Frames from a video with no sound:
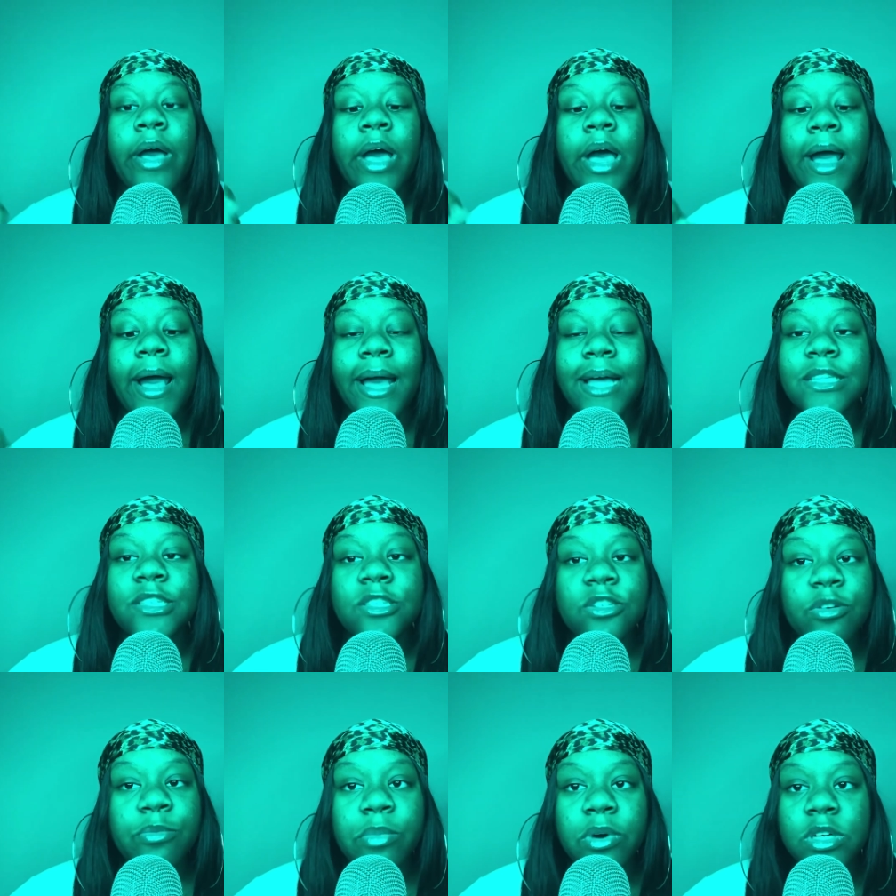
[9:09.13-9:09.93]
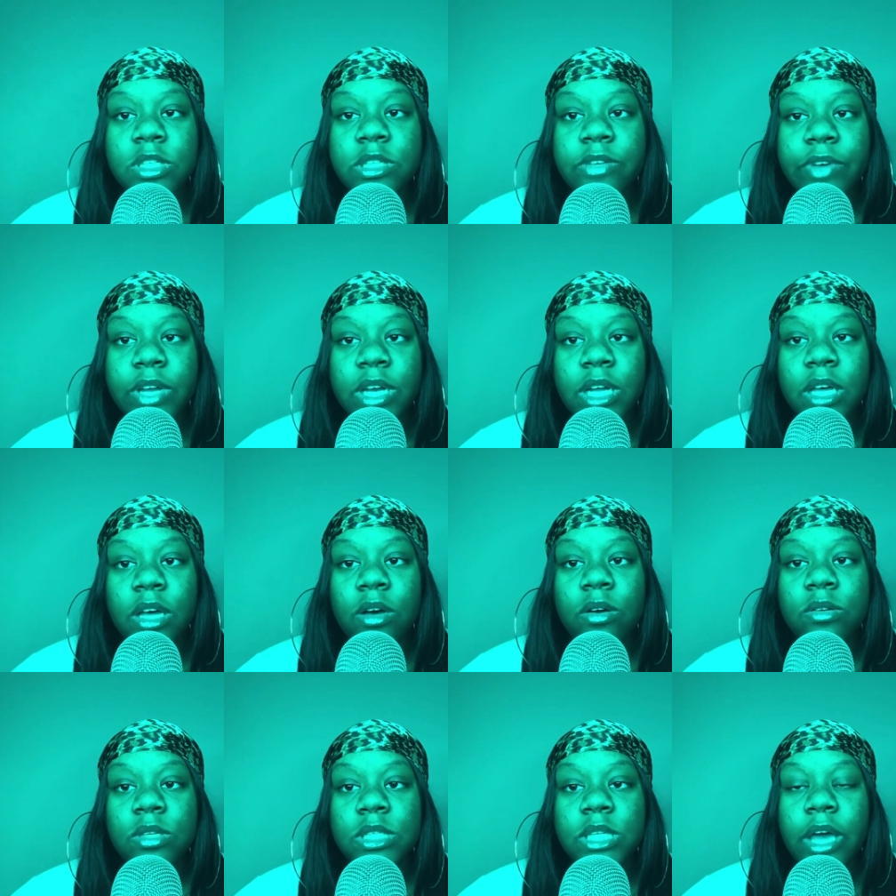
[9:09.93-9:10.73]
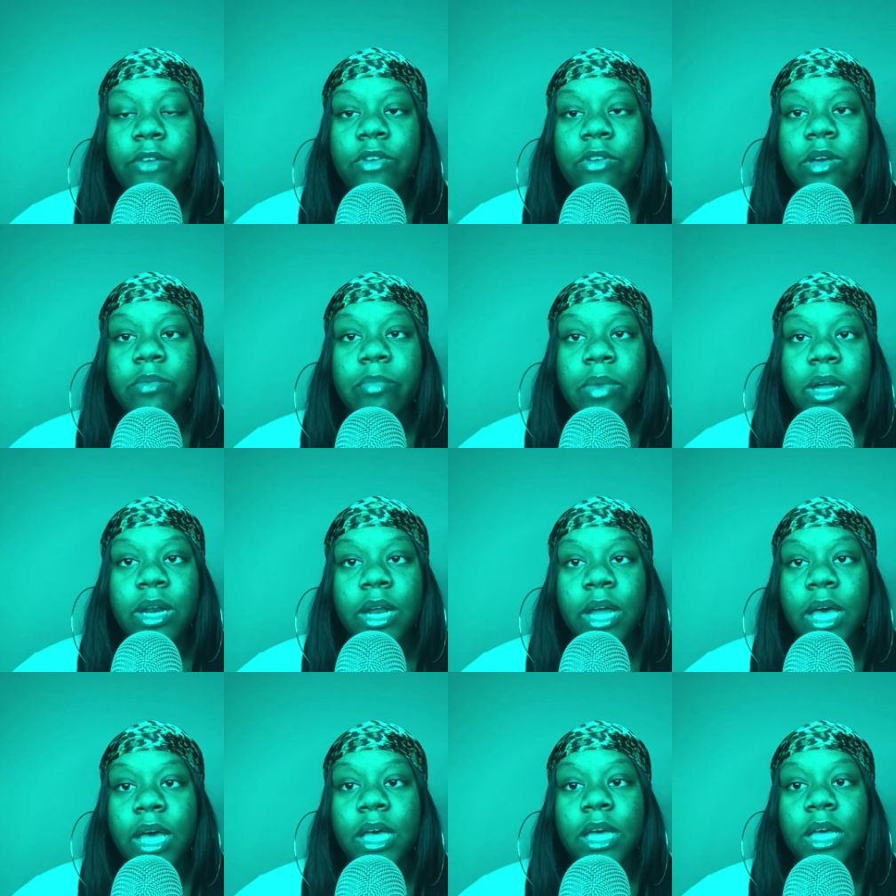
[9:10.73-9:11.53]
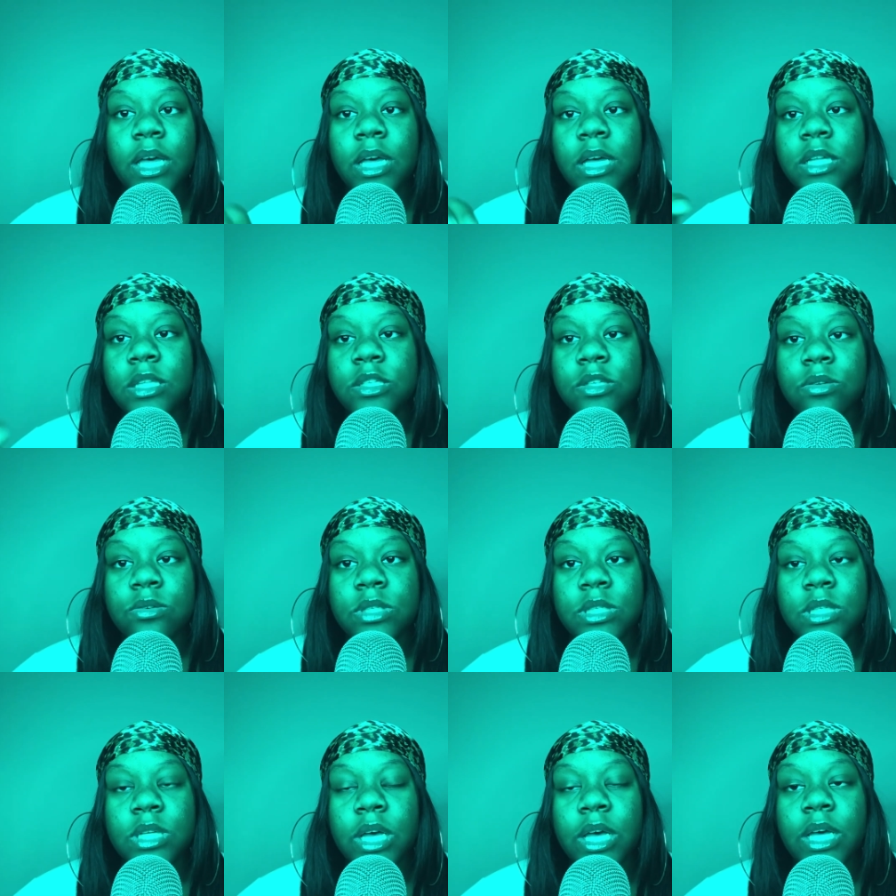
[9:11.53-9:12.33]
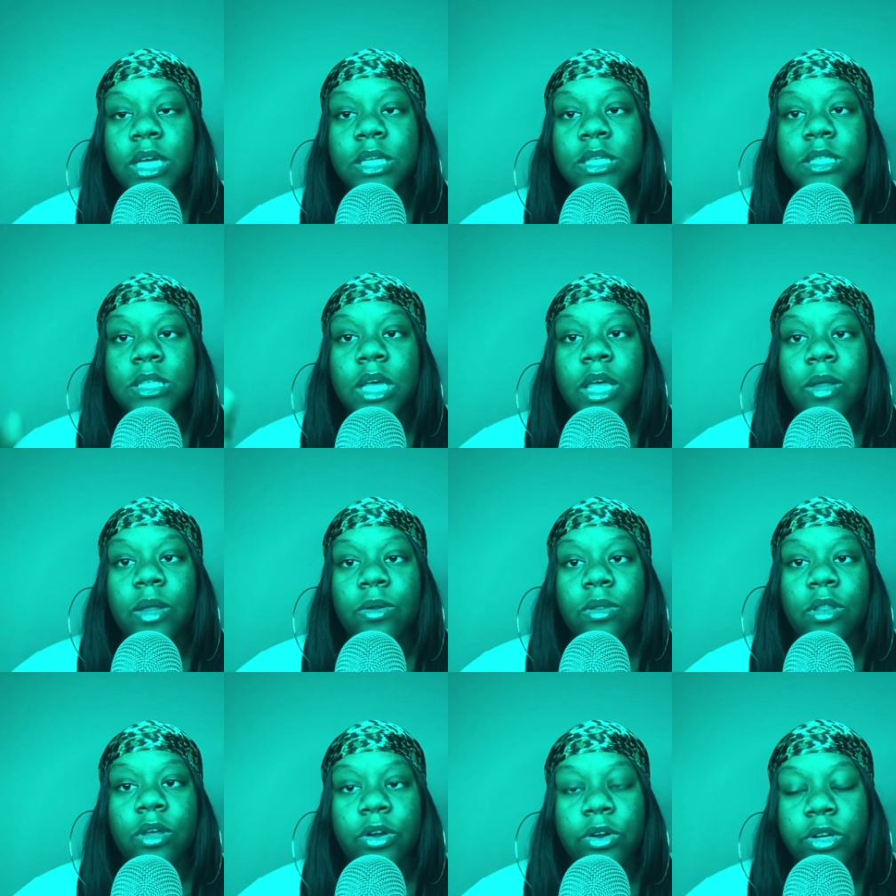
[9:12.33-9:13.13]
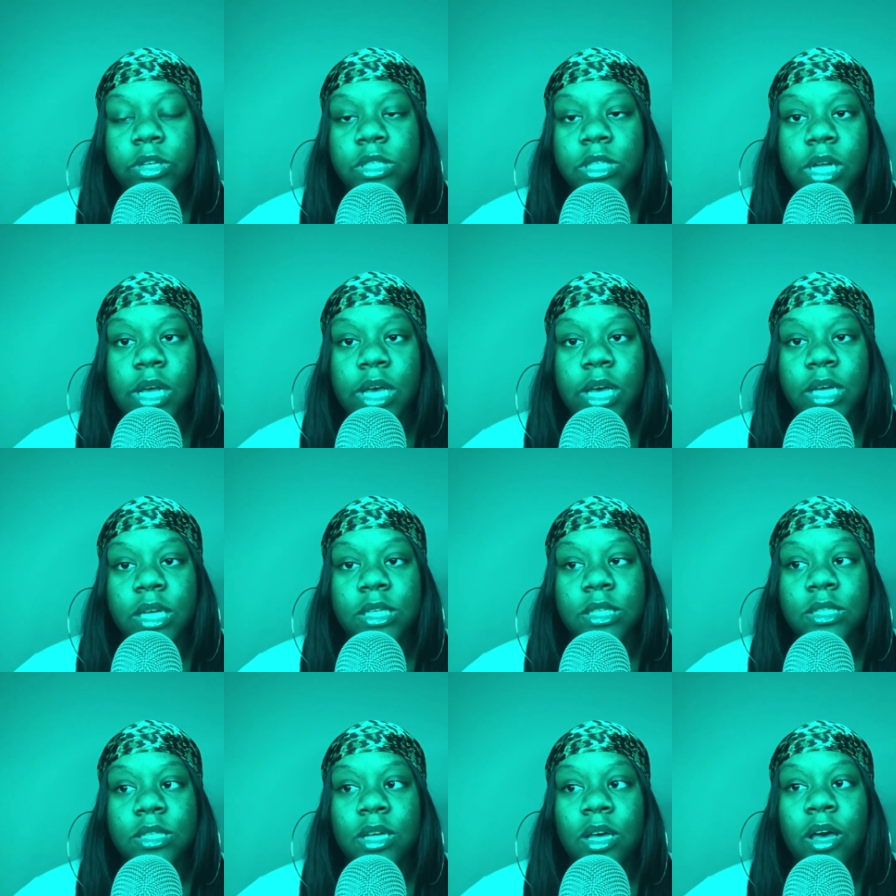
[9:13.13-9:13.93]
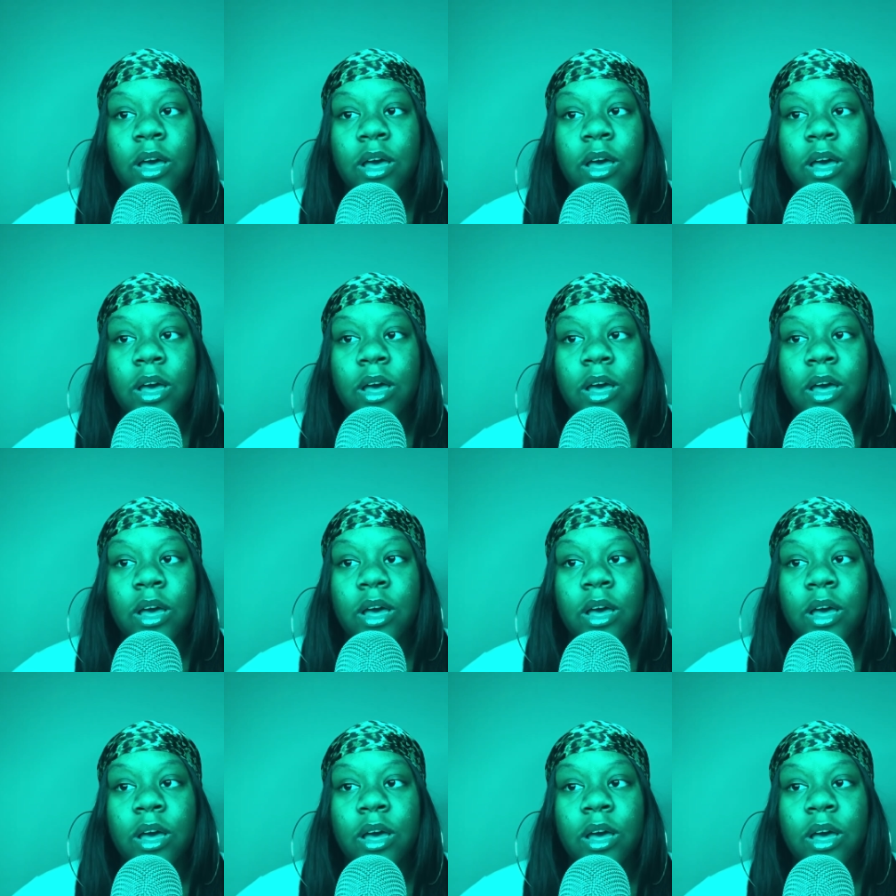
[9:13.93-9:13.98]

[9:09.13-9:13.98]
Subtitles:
I do post videos every Monday, Tuesdays, and Thursdays.